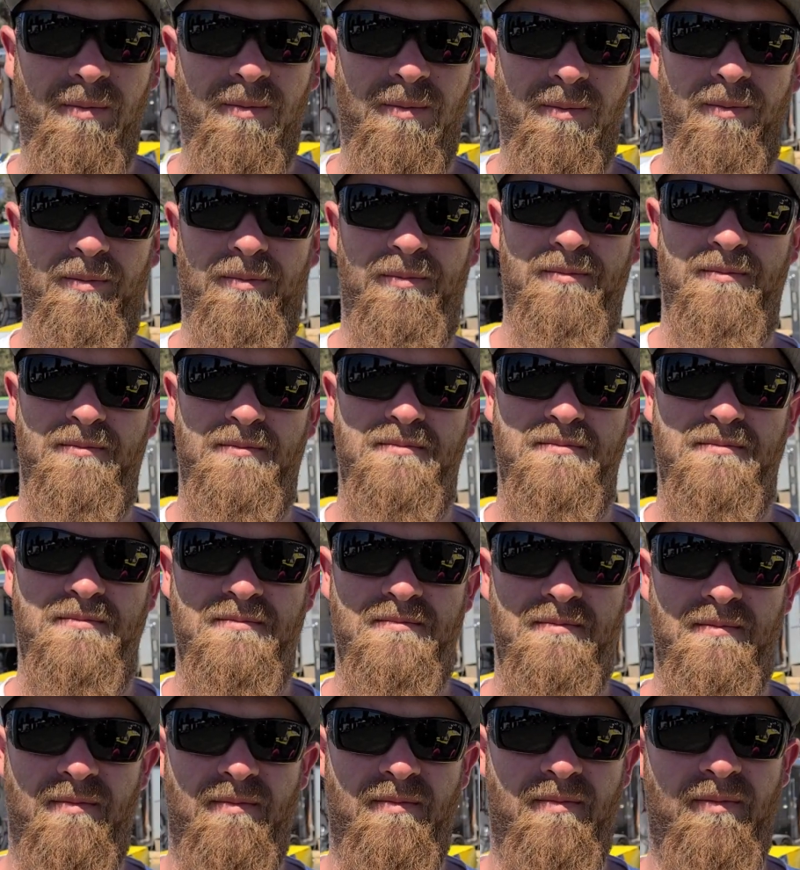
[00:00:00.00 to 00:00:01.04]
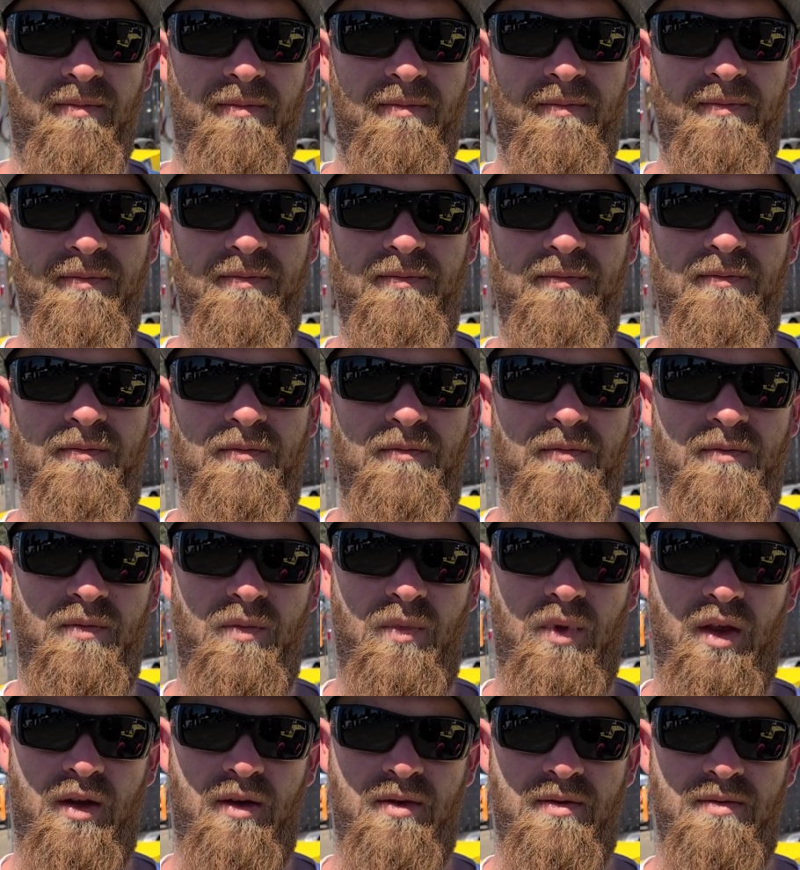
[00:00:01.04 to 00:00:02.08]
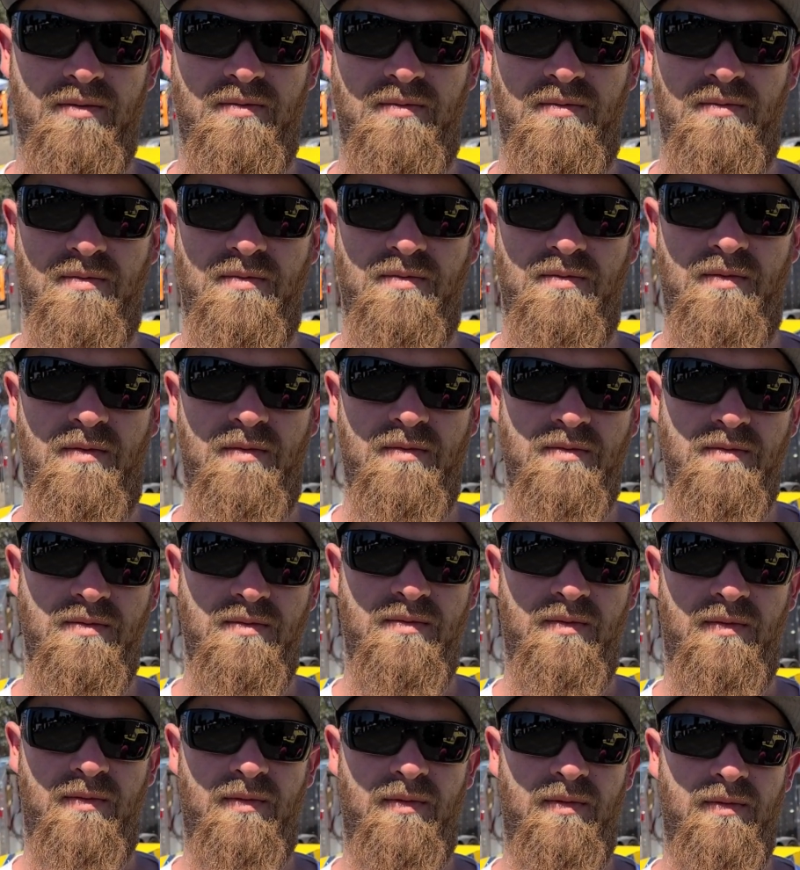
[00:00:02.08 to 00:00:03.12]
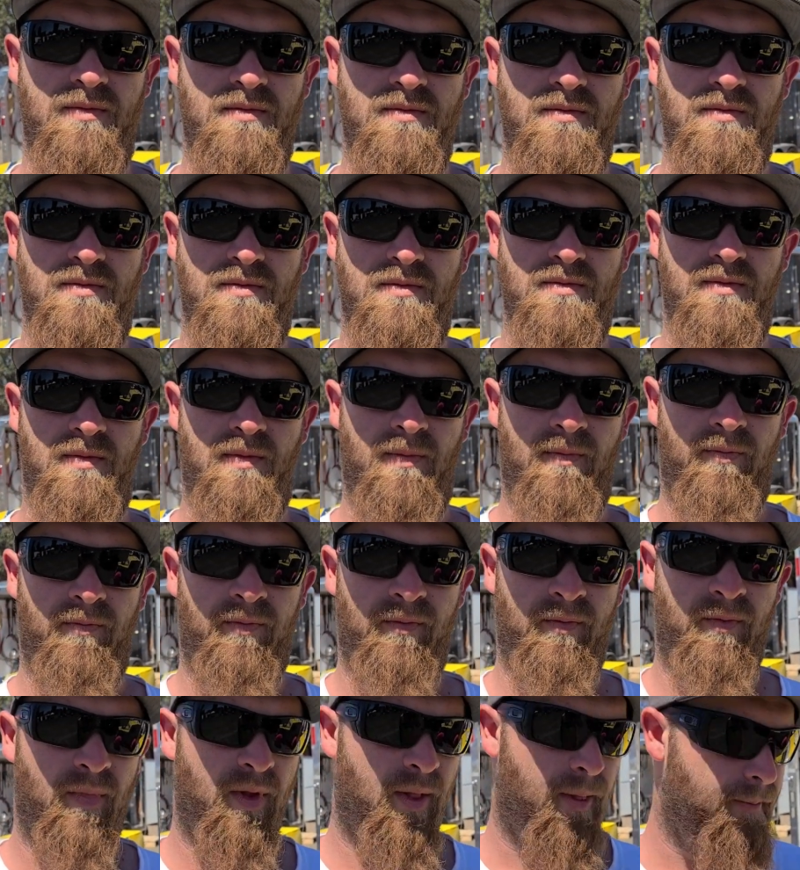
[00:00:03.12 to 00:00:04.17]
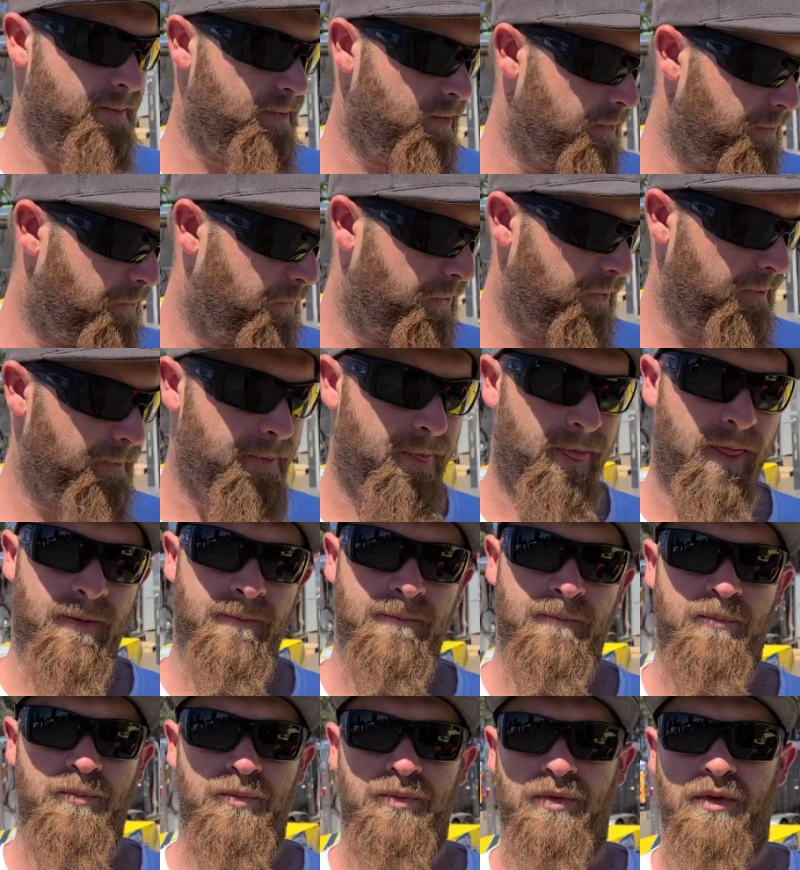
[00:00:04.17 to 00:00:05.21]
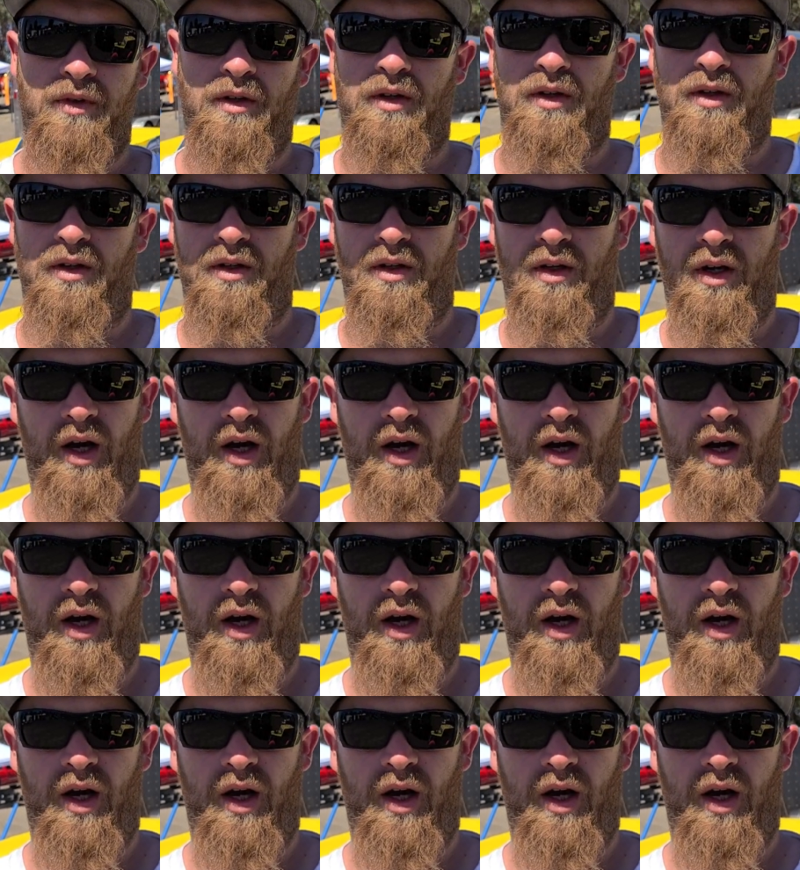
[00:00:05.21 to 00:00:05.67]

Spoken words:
So with all your toys here, you got to have some way to put them on the track. Who helps you put these things on the racetrack?